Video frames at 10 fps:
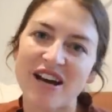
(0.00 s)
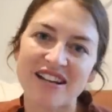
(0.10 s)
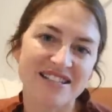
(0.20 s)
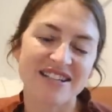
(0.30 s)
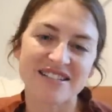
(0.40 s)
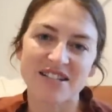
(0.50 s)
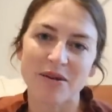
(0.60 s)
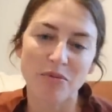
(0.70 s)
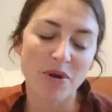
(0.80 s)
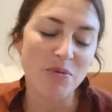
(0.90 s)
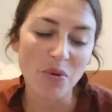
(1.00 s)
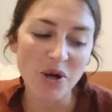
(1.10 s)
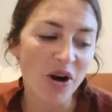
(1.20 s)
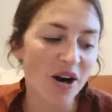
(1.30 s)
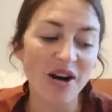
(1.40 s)
I guess that's the type of people
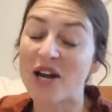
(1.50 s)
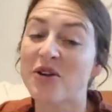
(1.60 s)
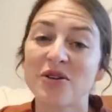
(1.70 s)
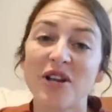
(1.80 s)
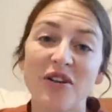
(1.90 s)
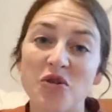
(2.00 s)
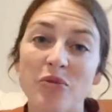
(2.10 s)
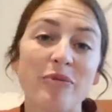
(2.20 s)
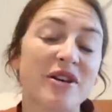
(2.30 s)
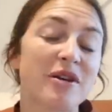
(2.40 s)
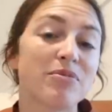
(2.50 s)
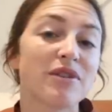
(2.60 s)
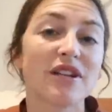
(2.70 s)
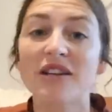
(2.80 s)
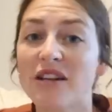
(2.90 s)
we are. I know a lot of you might be
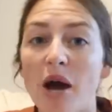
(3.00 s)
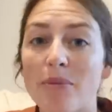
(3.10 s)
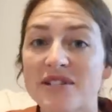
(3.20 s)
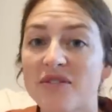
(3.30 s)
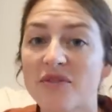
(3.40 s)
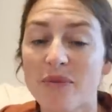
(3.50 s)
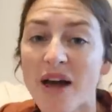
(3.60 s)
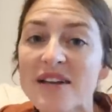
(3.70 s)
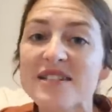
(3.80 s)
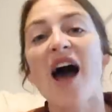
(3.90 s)
completely opposite from that.